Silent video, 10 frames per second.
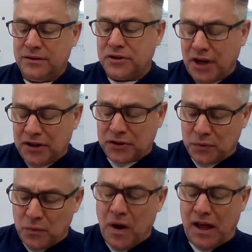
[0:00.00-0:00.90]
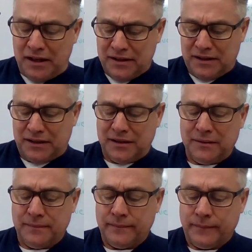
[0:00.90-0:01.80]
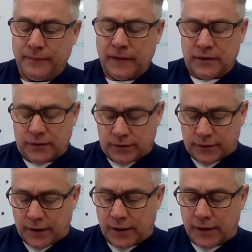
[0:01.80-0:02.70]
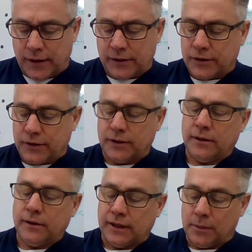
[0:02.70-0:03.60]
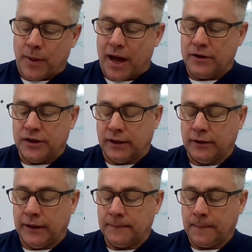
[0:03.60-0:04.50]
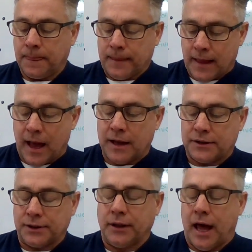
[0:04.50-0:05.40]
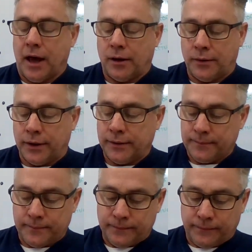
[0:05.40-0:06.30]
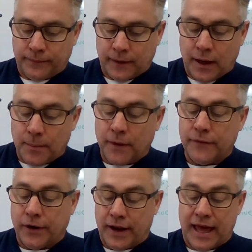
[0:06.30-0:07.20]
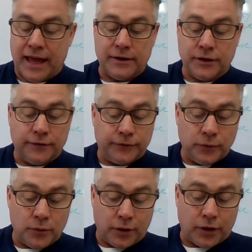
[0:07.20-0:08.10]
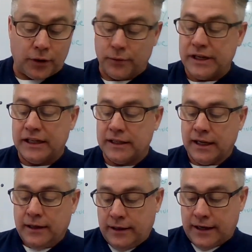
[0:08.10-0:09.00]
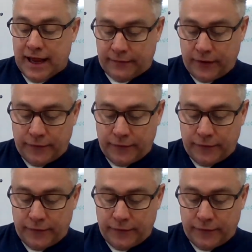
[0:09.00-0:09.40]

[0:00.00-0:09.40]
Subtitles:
Just once." "Shush," said Pod gently. "Not so loud." Above their heads the floor creaked, and heavy